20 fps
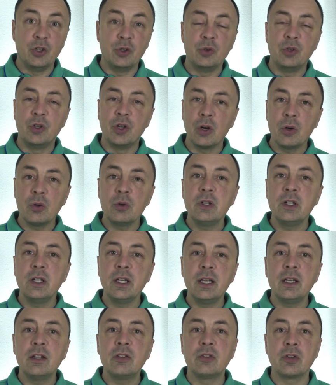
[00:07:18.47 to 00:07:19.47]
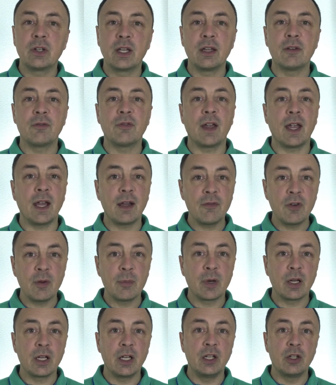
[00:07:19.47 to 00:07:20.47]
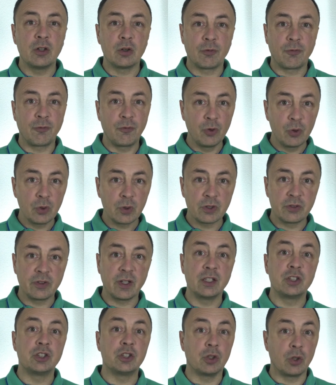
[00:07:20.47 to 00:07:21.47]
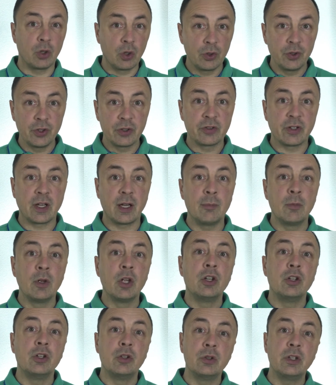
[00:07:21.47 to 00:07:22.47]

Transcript: You don't need to give everybody your full attention all the time.